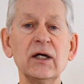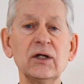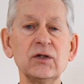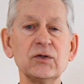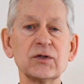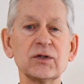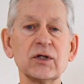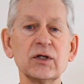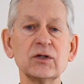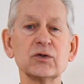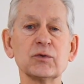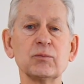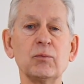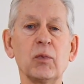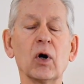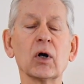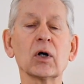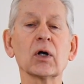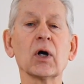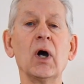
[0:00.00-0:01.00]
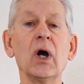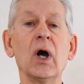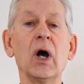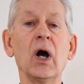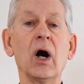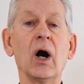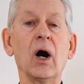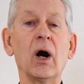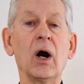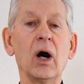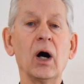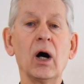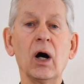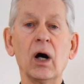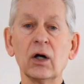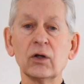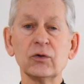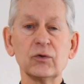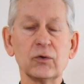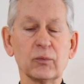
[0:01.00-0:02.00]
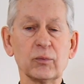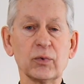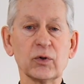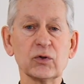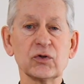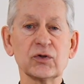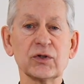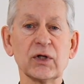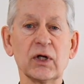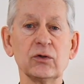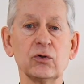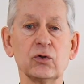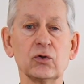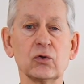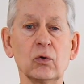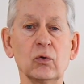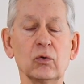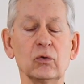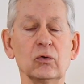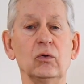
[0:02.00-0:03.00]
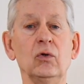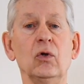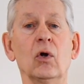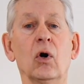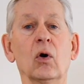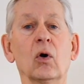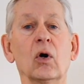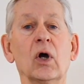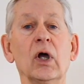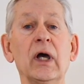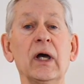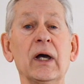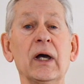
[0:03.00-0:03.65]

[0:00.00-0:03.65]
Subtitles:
Is this book 100% true? No.